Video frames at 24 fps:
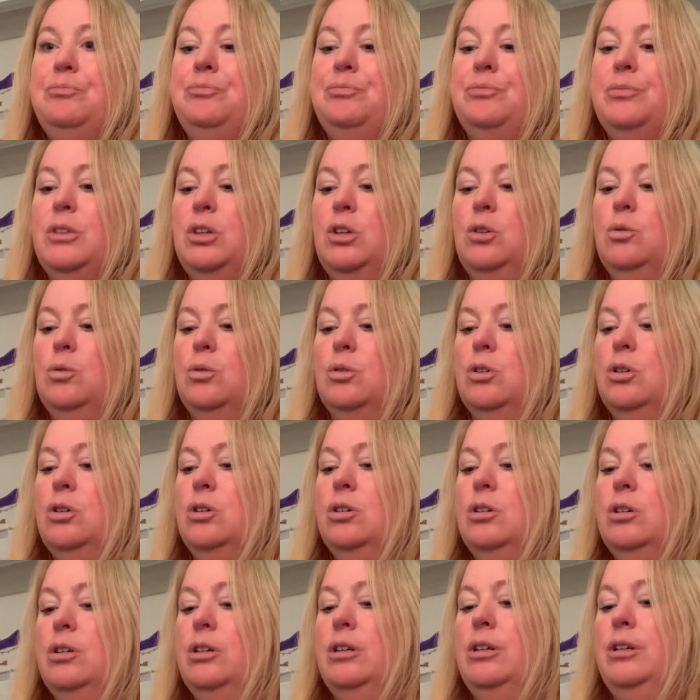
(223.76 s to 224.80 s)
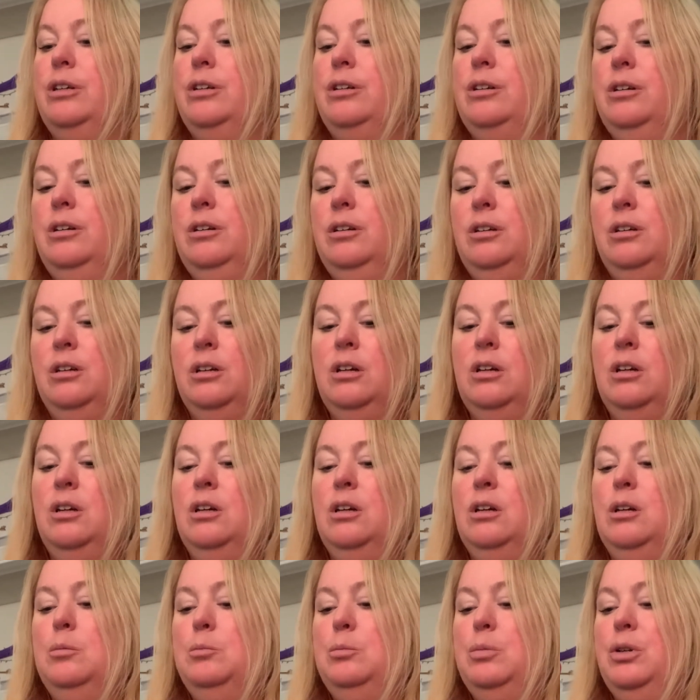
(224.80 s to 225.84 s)
you could
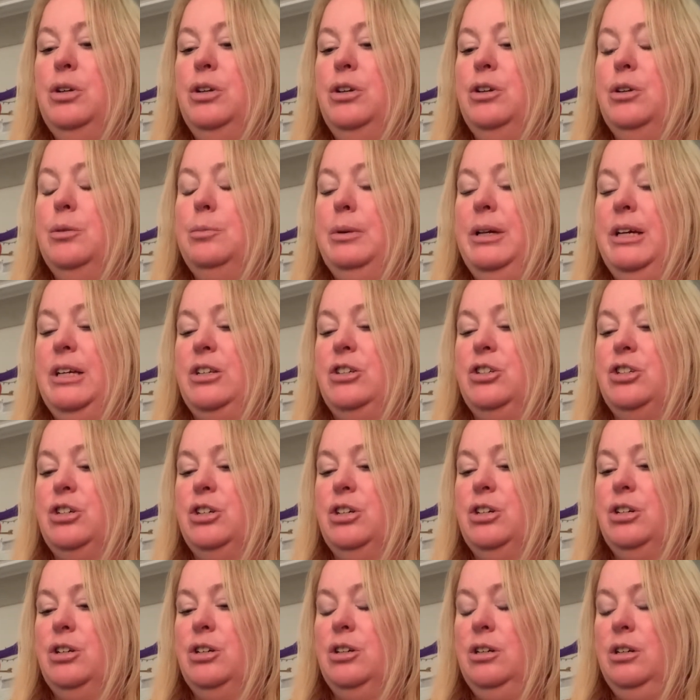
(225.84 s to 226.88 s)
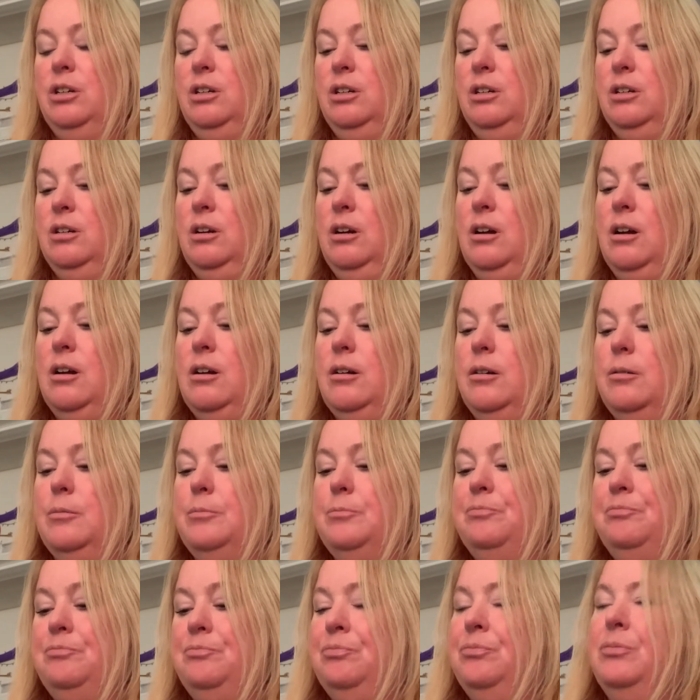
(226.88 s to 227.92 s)
put your picture,
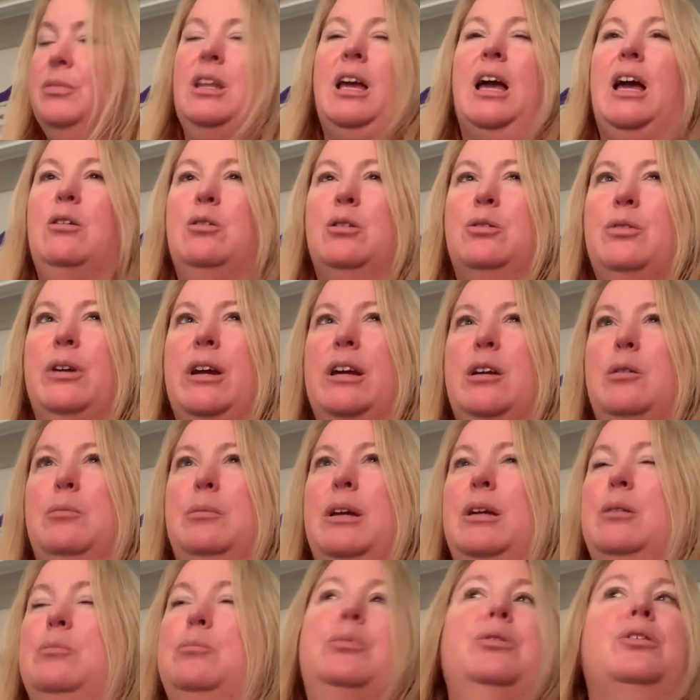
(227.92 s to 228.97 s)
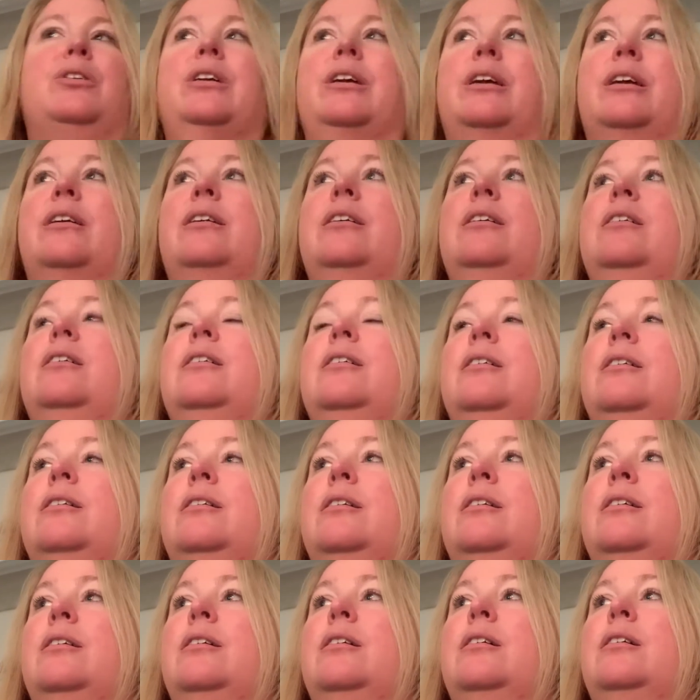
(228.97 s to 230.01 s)
I would recommend putting
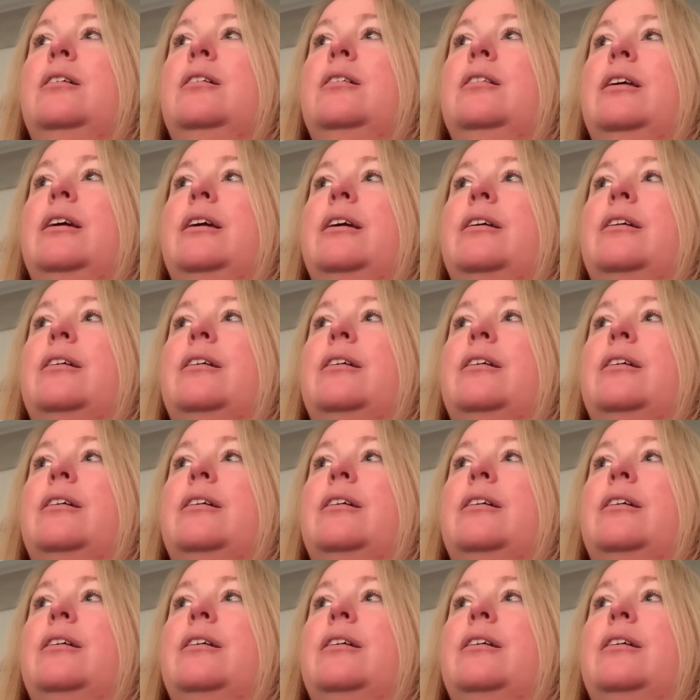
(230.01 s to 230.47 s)
like